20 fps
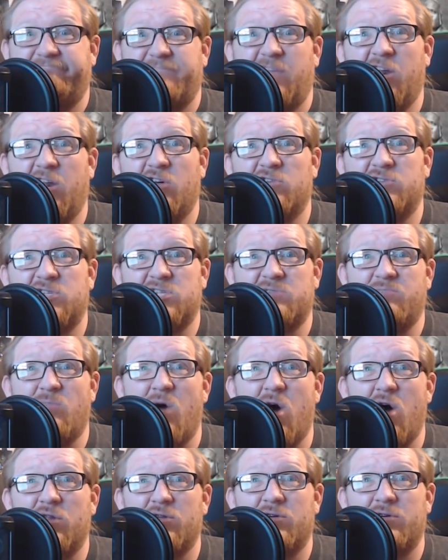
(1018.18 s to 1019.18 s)
you know,
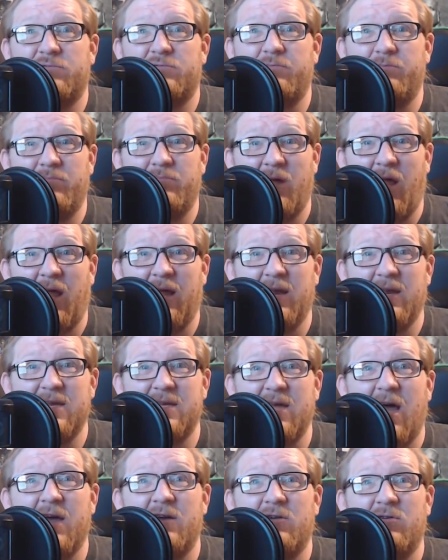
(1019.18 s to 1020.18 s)
smaller indie
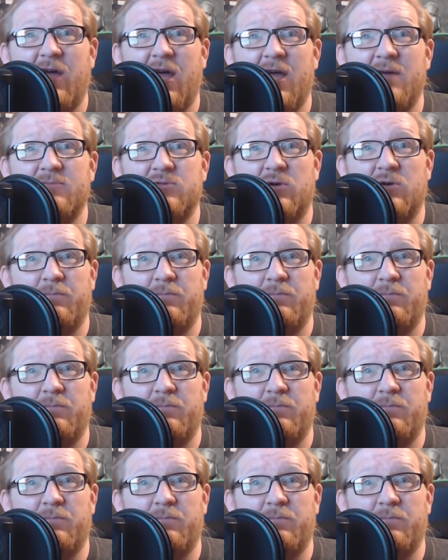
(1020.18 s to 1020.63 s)
title games